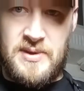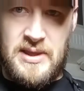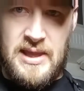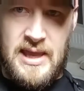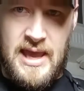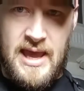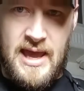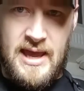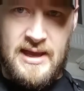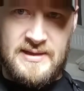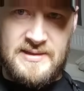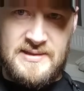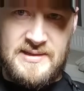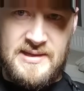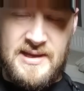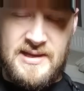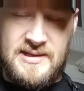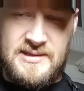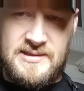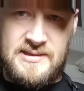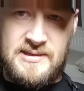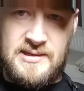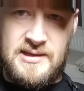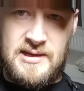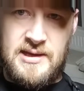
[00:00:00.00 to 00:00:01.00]

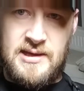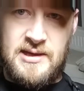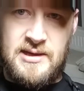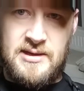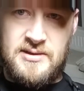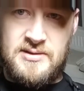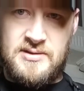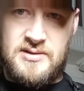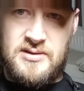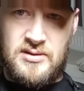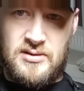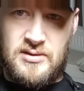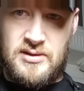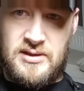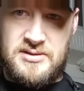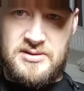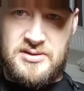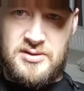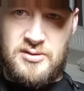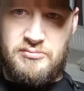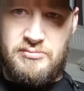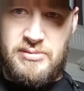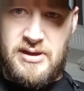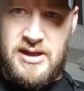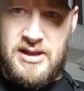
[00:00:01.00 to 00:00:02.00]
excess. So it lets
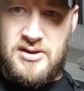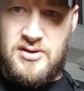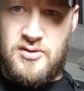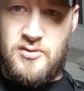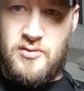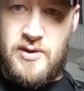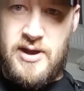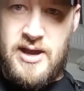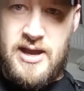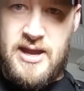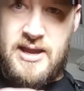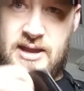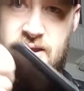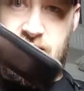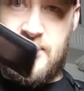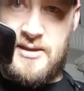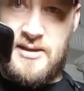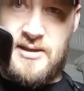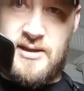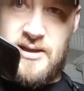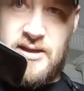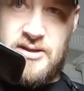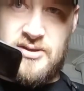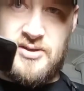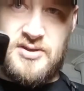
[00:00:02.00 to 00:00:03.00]
you bend away
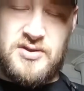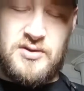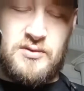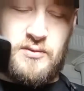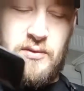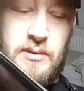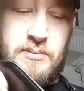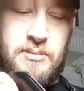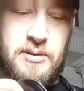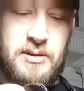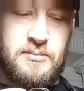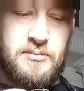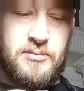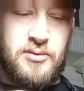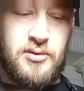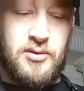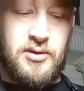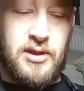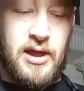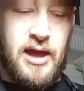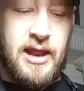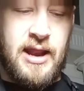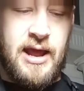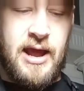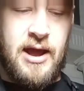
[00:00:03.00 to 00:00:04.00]
and just grip it and pull
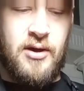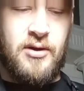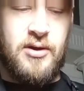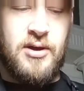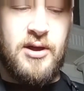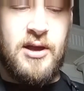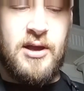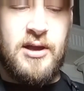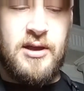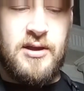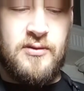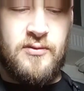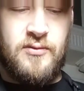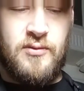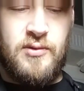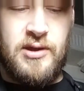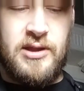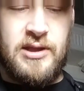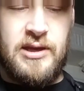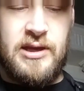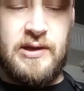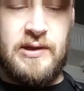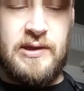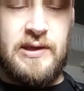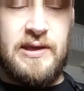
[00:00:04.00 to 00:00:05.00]
that out.
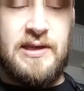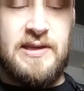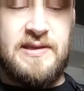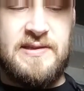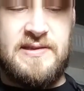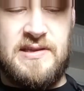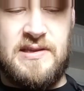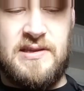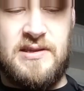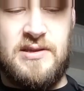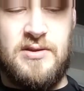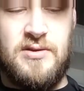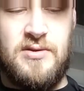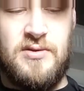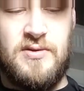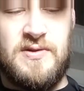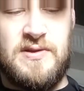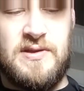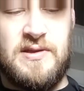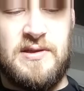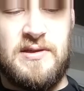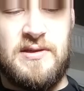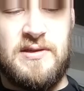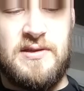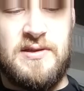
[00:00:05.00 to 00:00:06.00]
Really, really easy to
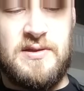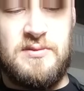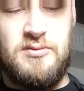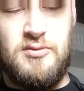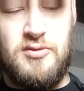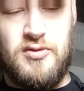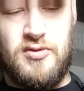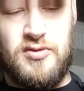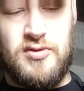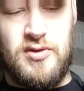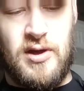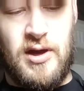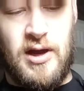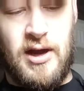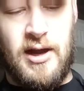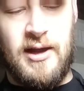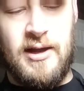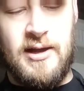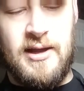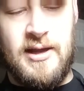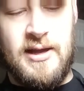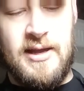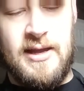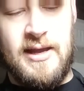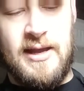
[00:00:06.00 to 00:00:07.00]
use, smooth draw,
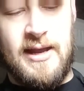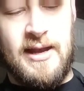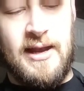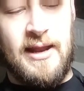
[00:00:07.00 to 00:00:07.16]
and I